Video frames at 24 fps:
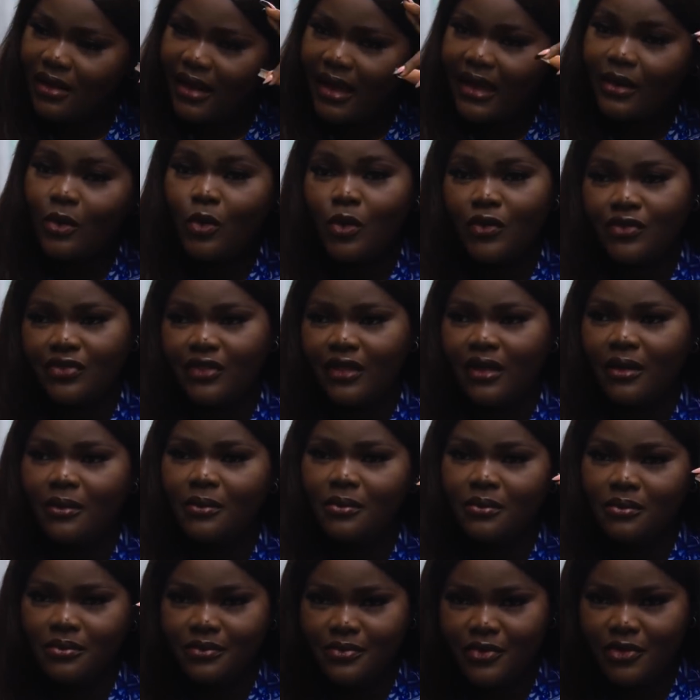I call
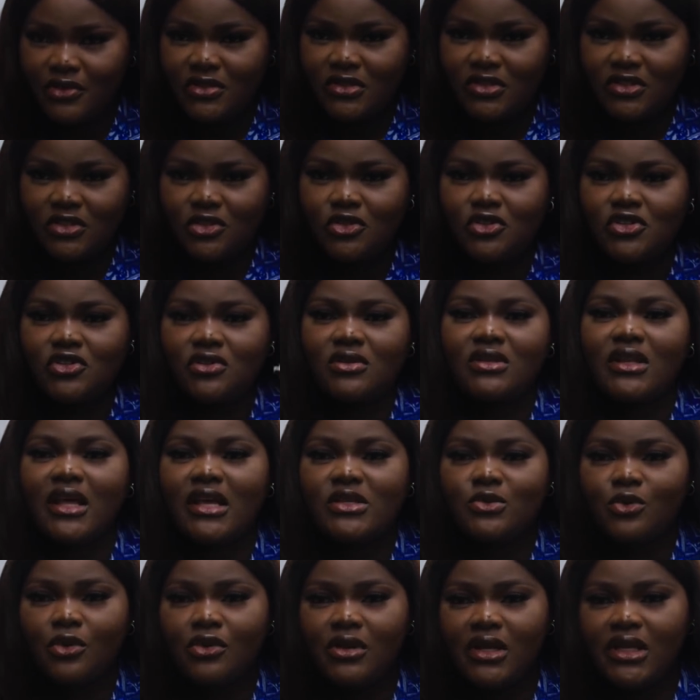them prostitution.
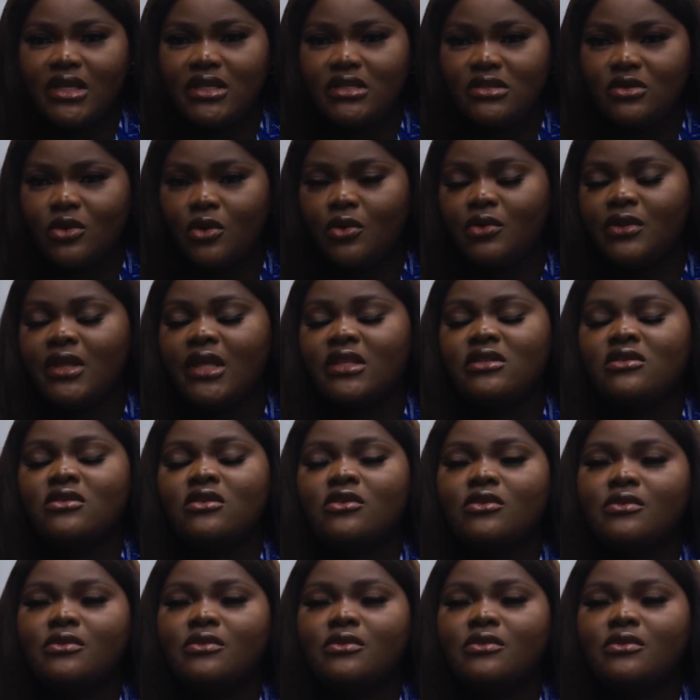That's what ladies go there to